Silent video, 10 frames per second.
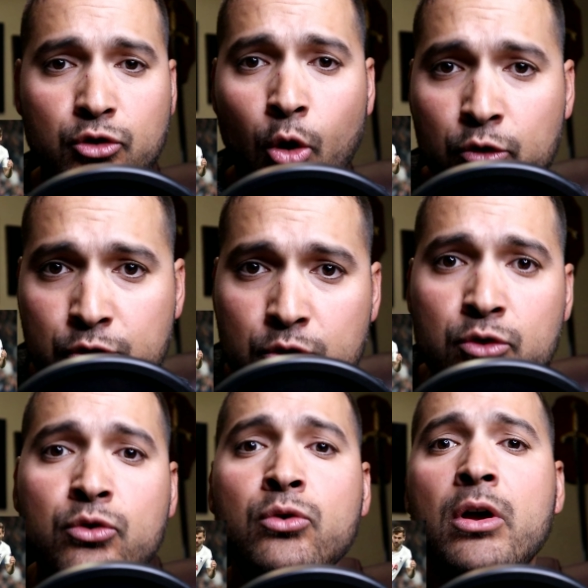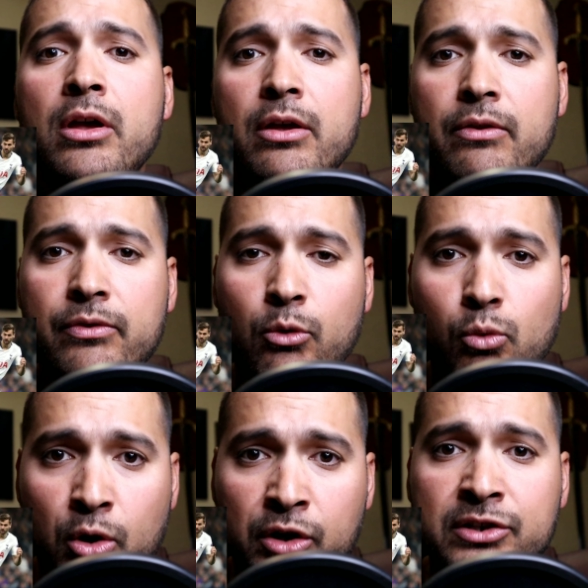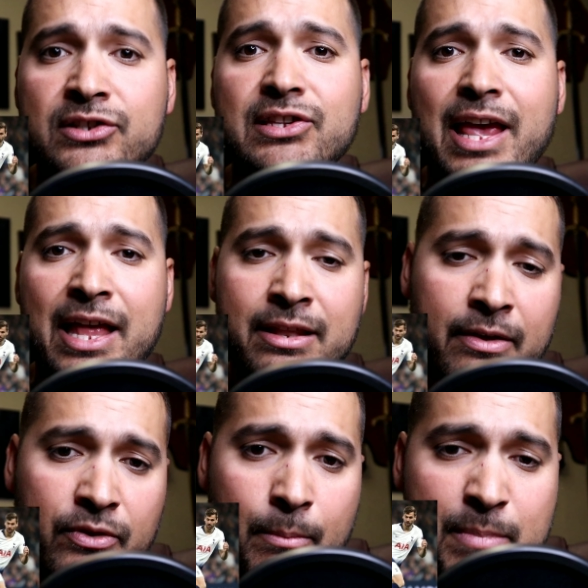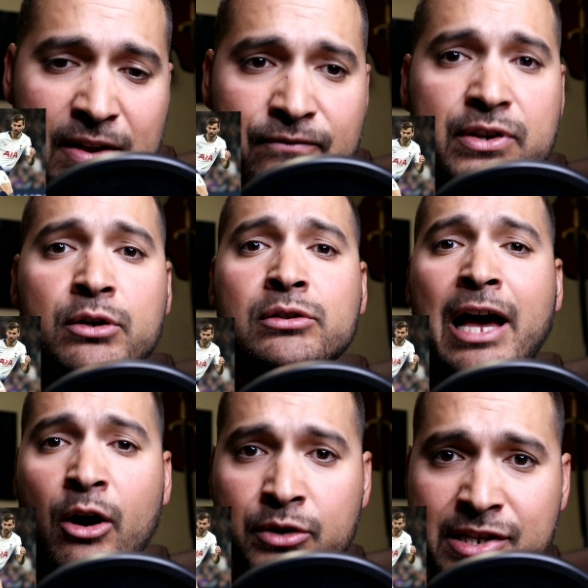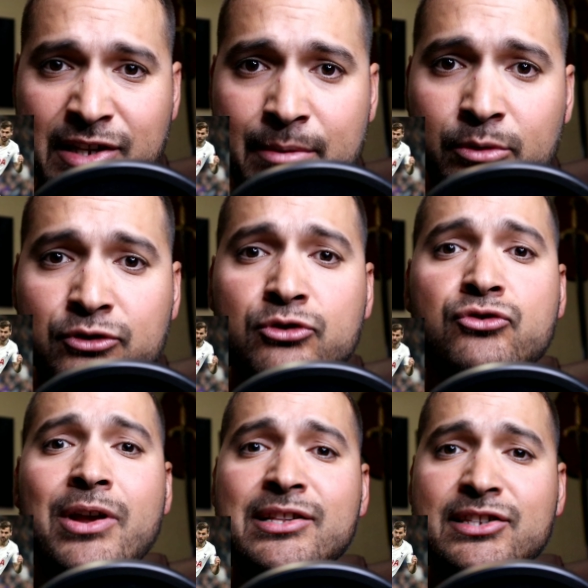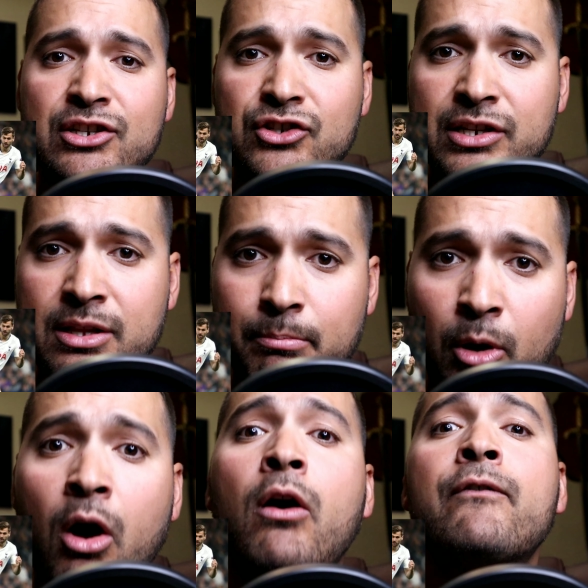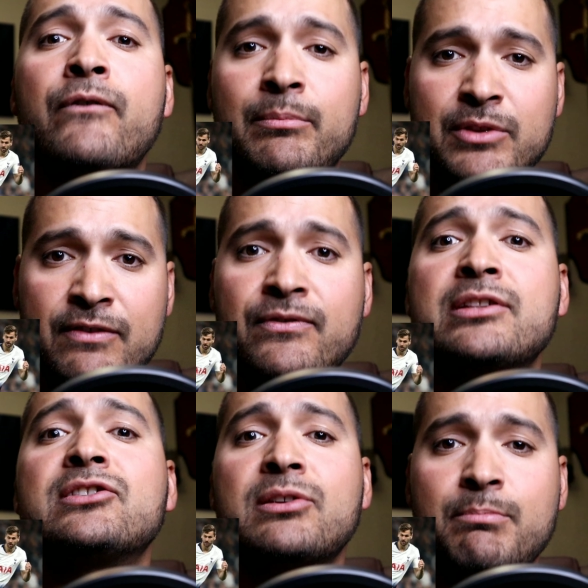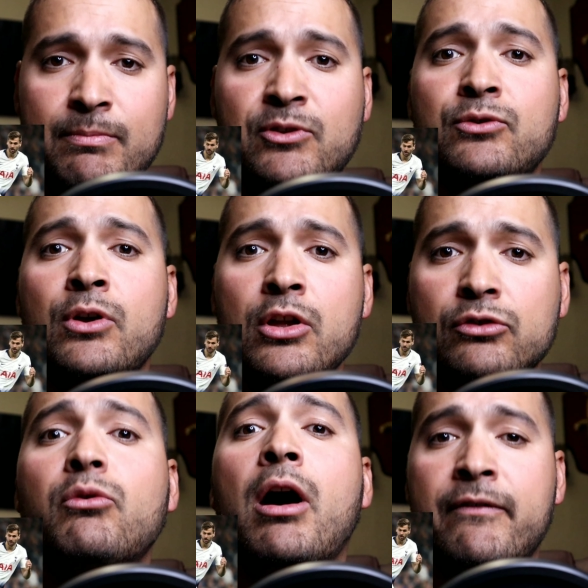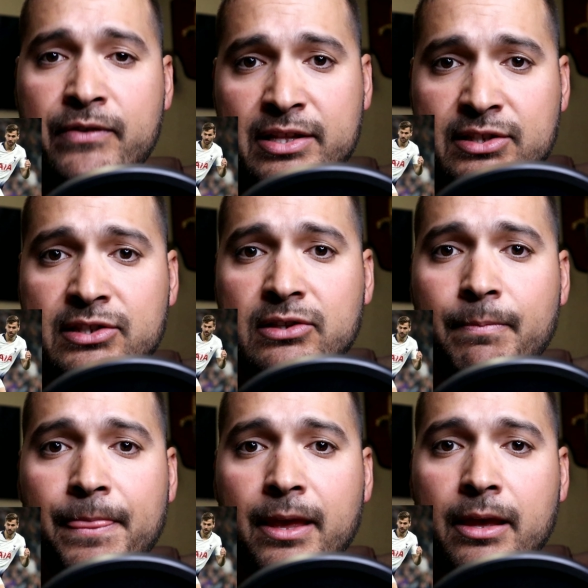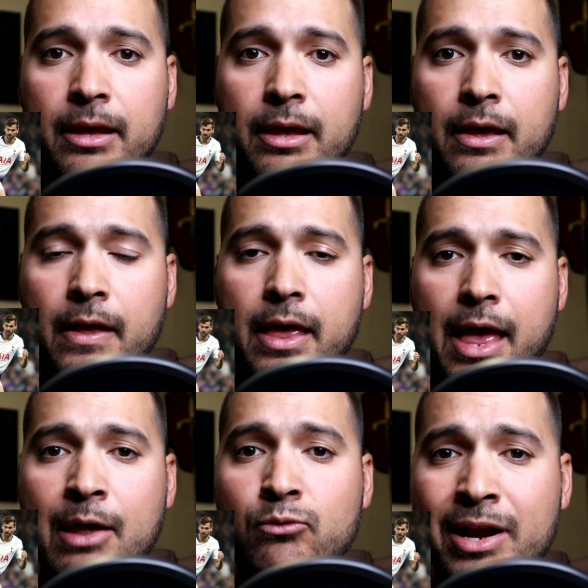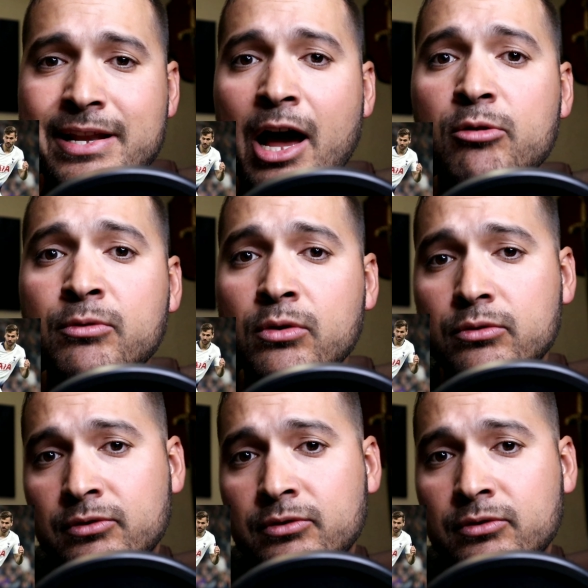go through the works and the midfield, how he's able to transition the ball from defense to offense. And right now,